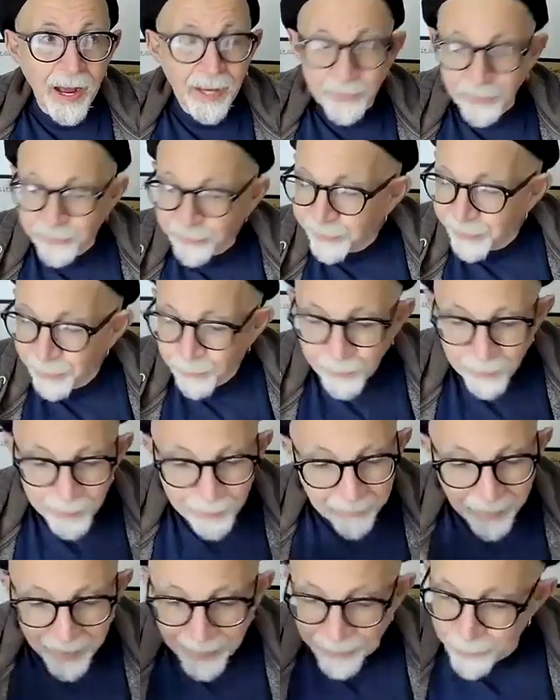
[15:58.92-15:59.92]
honestly,
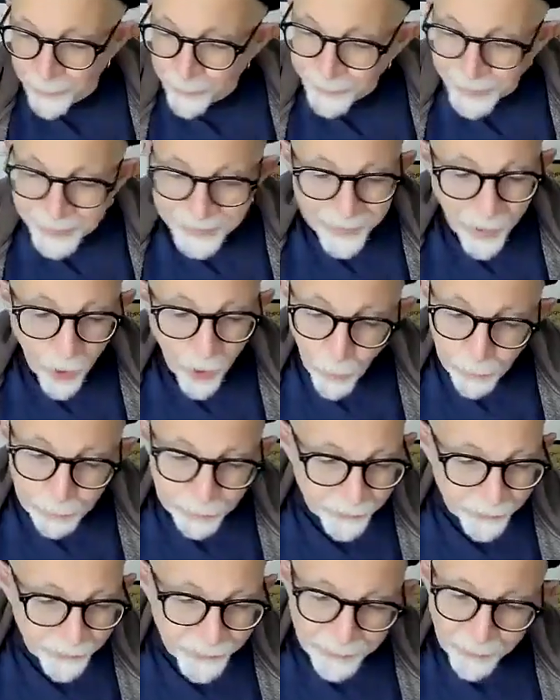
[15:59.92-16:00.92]
one of my great
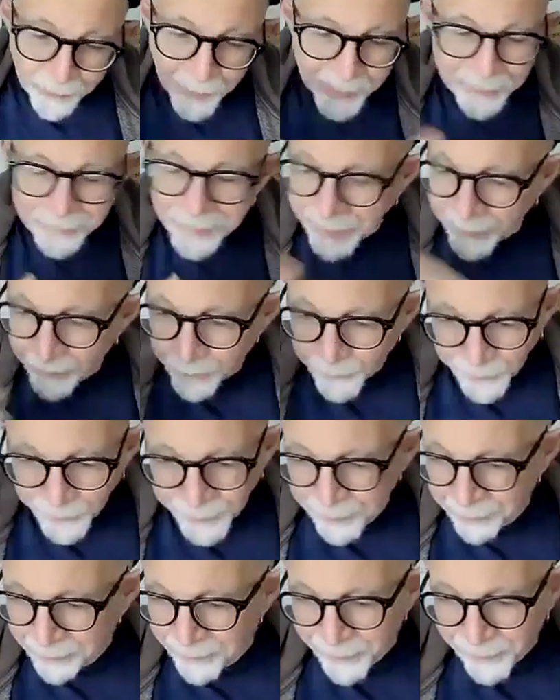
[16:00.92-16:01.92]
hopes and one of my
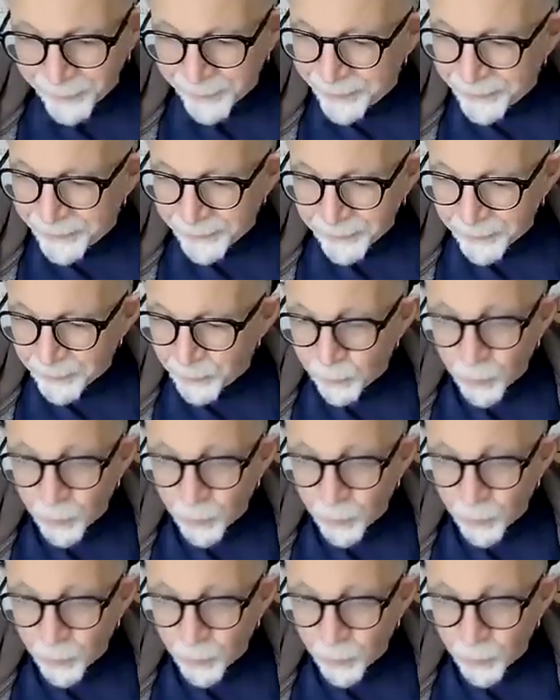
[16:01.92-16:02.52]
dreams is